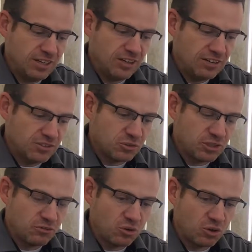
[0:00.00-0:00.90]
don't have a
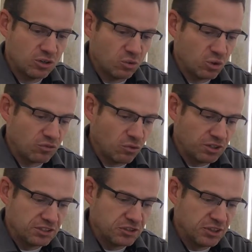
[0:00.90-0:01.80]
24 or a
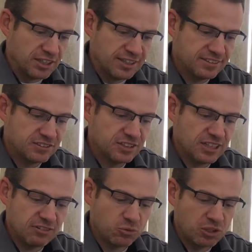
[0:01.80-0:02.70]
42. I guess you could
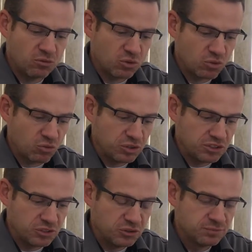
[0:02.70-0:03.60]
have 24 or
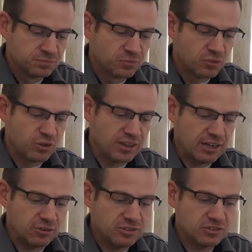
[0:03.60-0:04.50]
42 with that
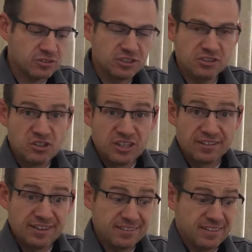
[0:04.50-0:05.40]
one. So
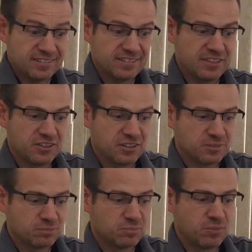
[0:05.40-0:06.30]
that's the other
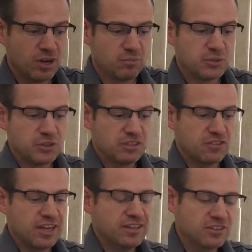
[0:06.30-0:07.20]
beauty of the
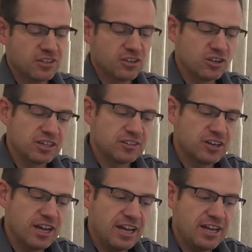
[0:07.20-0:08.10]
hand. They're looking at their
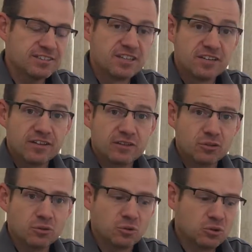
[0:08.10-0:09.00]
hands like,
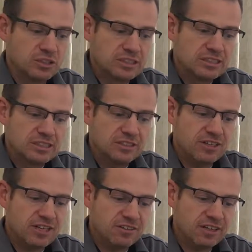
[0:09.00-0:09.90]
oh, I
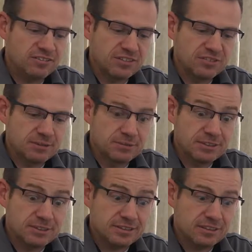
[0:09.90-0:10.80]
have 7 times
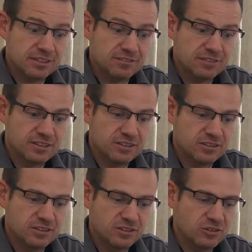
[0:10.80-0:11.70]
6. I have
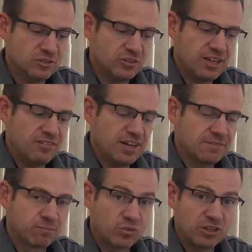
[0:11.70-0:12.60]
no, I don't have
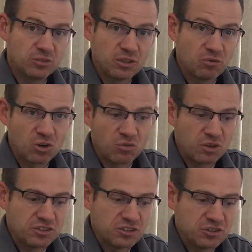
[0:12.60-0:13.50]
that. Right, 24 or
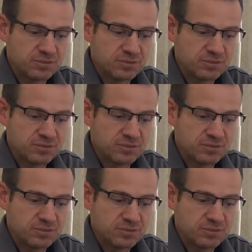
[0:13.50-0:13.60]
42.